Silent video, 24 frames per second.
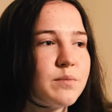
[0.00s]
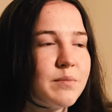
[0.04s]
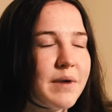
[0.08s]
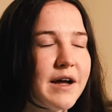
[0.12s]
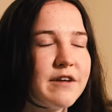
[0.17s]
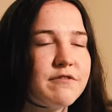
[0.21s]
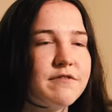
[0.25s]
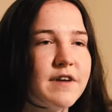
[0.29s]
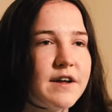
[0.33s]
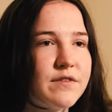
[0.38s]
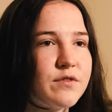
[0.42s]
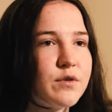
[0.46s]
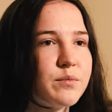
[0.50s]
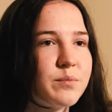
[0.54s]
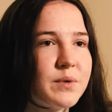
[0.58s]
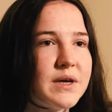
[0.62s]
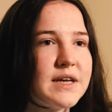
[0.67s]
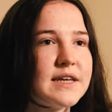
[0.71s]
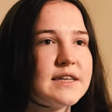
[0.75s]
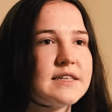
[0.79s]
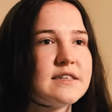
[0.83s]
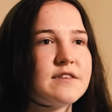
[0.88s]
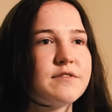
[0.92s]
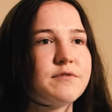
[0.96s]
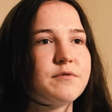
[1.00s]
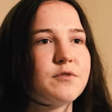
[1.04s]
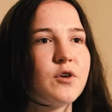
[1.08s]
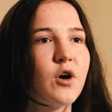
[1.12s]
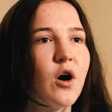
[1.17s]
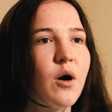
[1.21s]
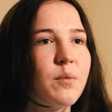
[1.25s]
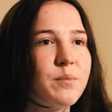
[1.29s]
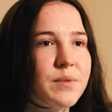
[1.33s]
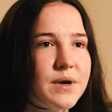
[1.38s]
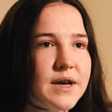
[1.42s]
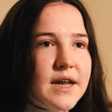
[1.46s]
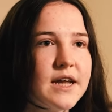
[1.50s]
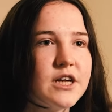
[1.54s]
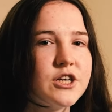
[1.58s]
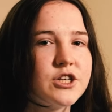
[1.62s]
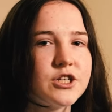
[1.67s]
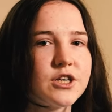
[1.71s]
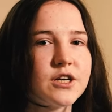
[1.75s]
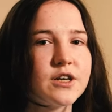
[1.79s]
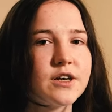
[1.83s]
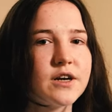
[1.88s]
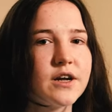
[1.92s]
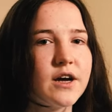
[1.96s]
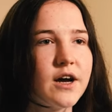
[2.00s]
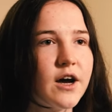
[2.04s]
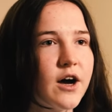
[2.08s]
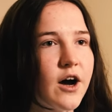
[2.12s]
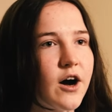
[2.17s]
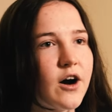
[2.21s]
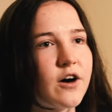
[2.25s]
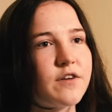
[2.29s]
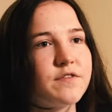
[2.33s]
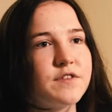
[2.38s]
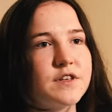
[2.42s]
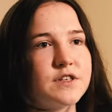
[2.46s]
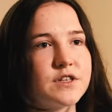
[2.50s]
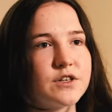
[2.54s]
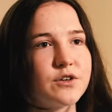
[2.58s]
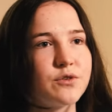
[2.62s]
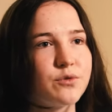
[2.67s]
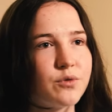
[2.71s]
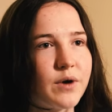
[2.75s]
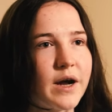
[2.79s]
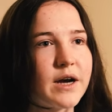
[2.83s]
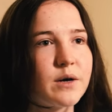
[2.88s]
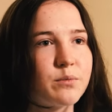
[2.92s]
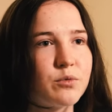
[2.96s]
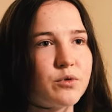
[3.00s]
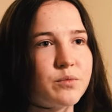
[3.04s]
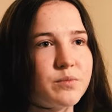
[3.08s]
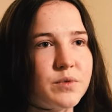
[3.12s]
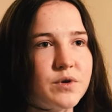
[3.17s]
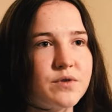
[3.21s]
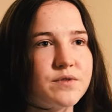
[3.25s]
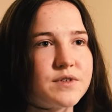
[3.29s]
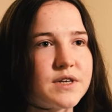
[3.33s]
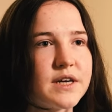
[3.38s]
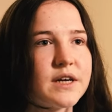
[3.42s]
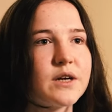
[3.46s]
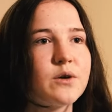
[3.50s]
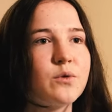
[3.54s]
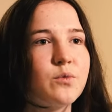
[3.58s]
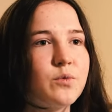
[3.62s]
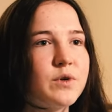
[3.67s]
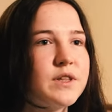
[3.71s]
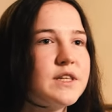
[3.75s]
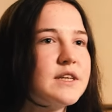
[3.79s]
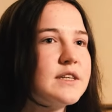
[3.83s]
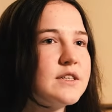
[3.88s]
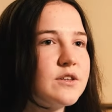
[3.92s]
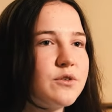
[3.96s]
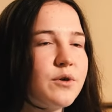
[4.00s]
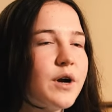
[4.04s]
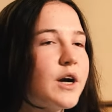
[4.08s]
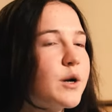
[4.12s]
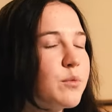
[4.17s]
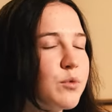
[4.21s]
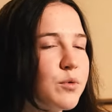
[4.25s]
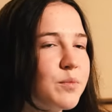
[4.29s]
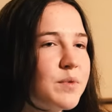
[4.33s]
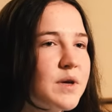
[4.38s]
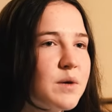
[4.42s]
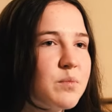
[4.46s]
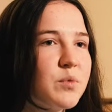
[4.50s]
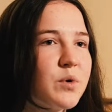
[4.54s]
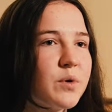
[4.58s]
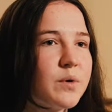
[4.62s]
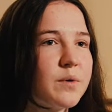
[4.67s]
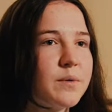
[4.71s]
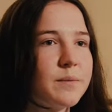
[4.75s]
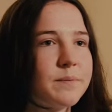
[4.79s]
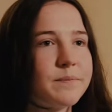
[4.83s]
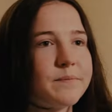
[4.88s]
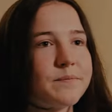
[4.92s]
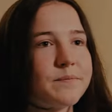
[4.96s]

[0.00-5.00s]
what my favorite bit is the combination of this incredible music with these incredible people.